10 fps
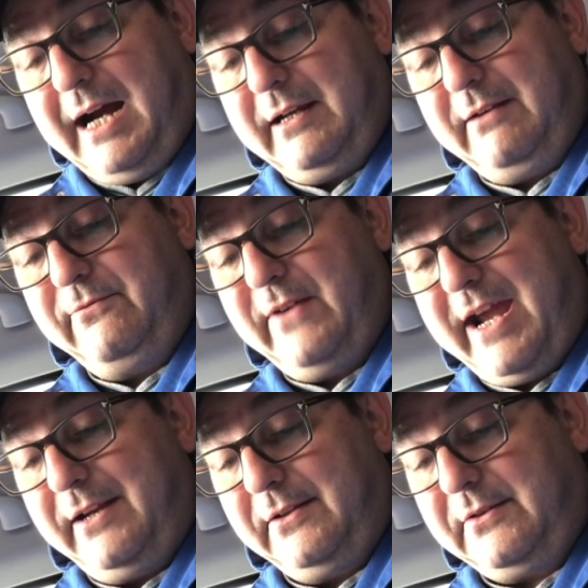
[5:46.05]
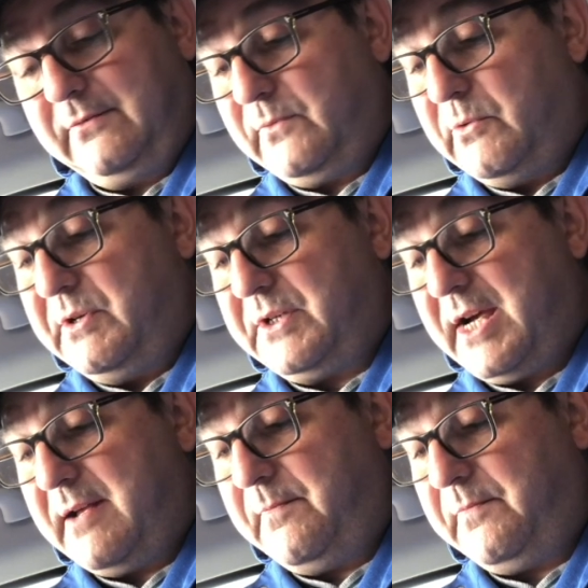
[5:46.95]
In fairness, there is
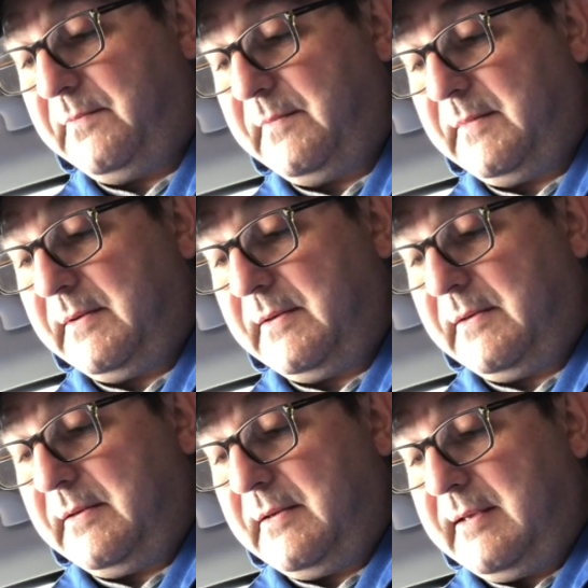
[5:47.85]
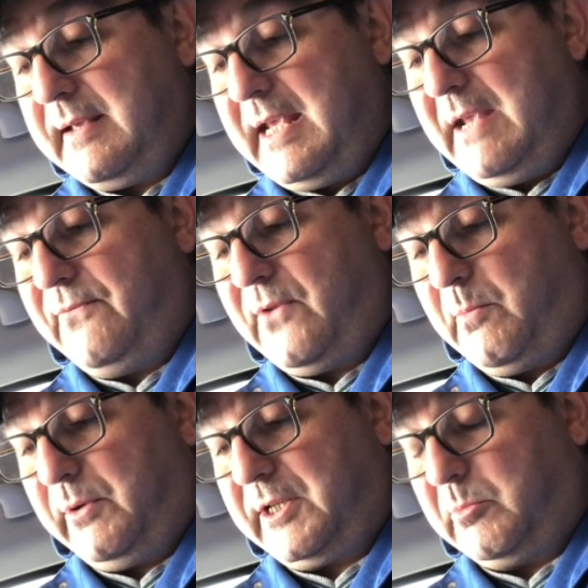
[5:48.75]
a if
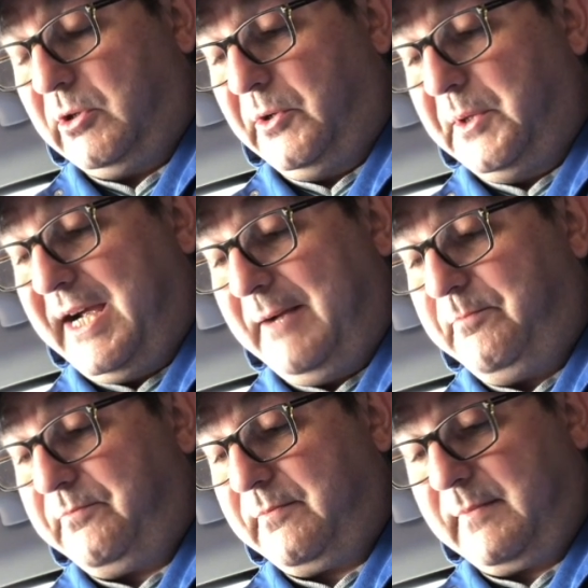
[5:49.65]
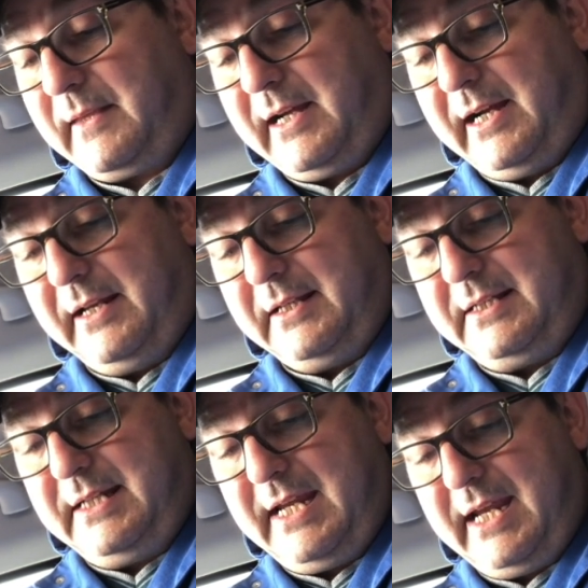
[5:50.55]
applicable on that, and the
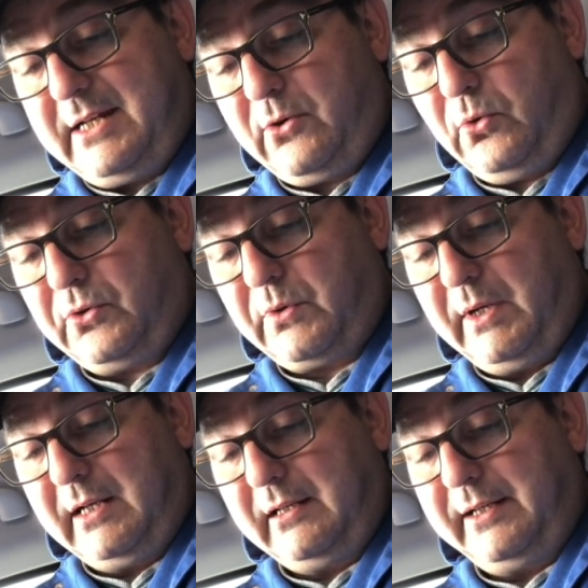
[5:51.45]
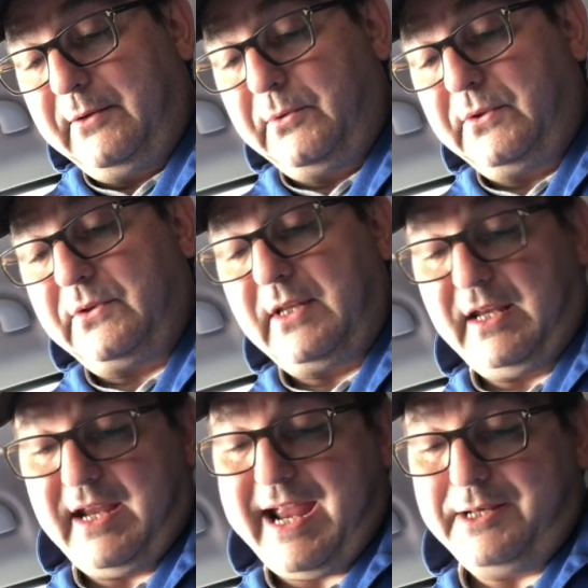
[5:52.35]
tick also includes
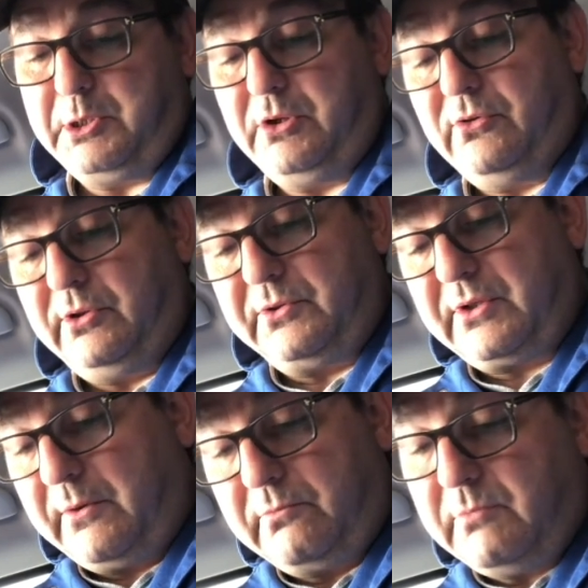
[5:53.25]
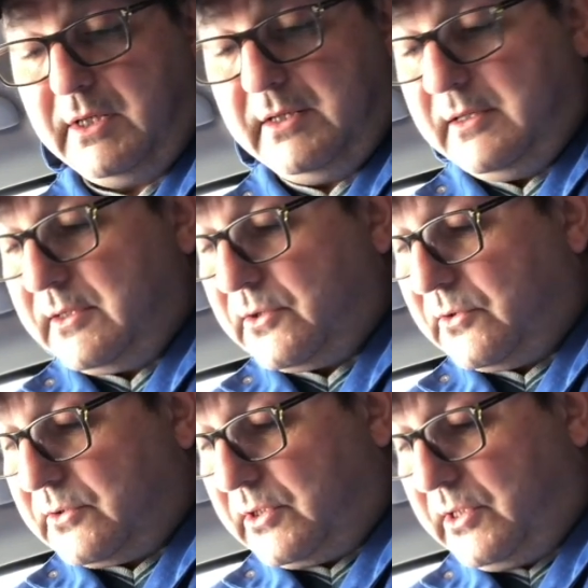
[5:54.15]
the engine oil, so
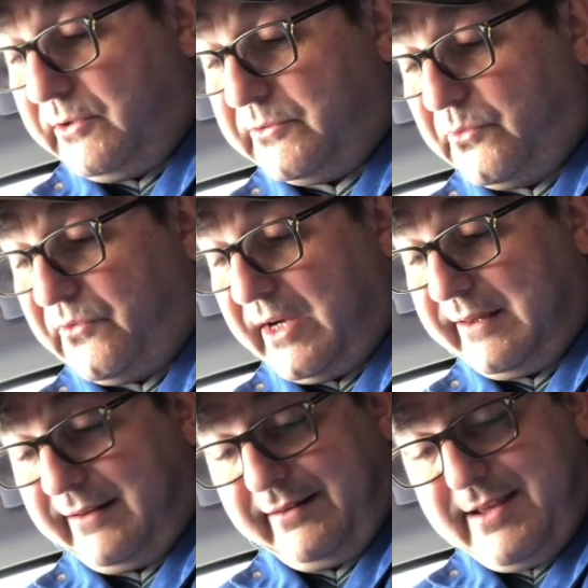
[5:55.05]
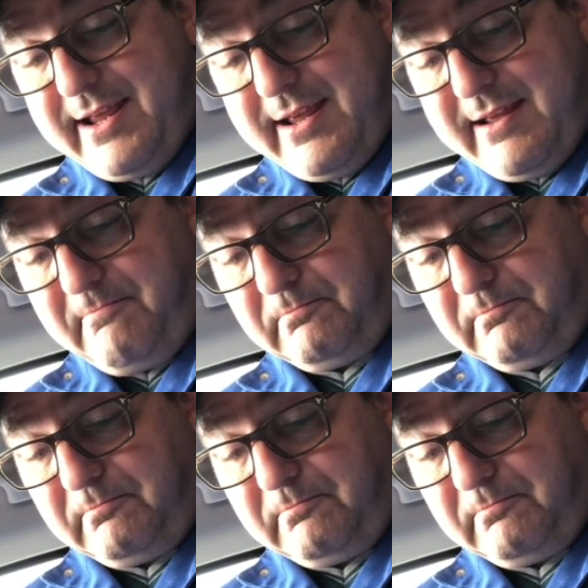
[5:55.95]
can't accuse them of anything there.